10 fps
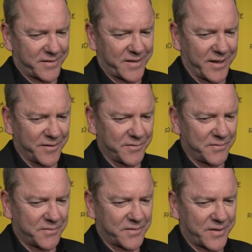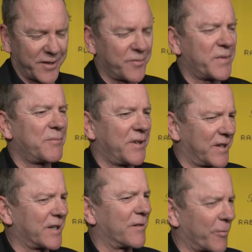tend tend to make me
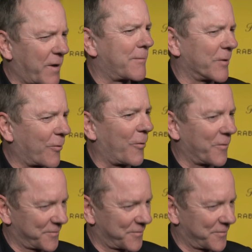think of a rabbit hole.